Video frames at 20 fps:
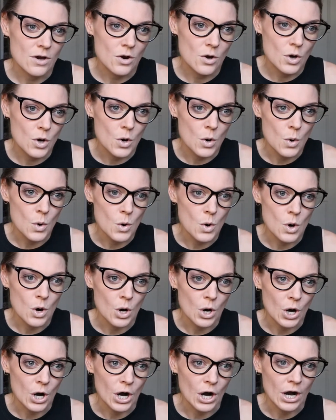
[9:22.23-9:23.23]

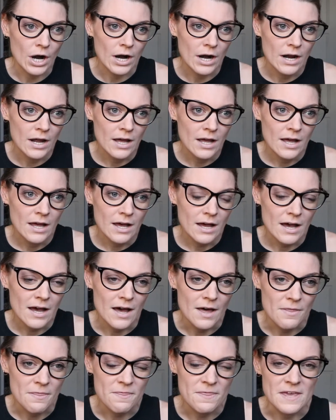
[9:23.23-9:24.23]
core
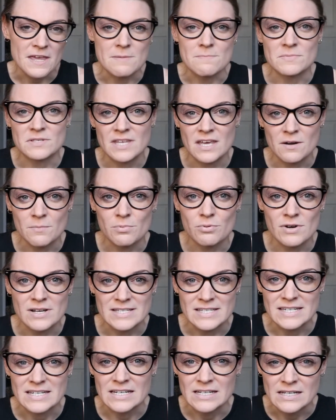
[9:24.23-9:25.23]
themes that are
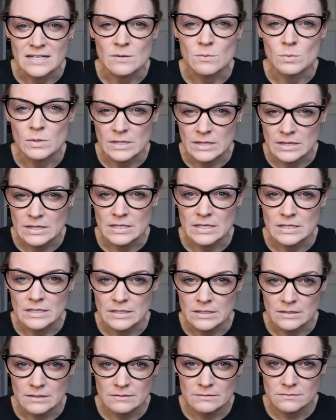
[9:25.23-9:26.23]
present in it with
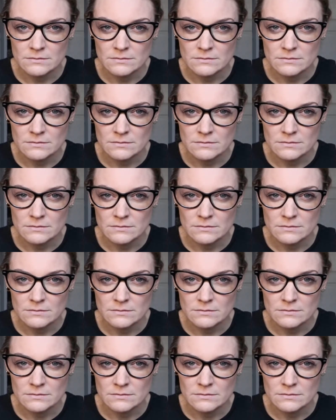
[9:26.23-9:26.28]
the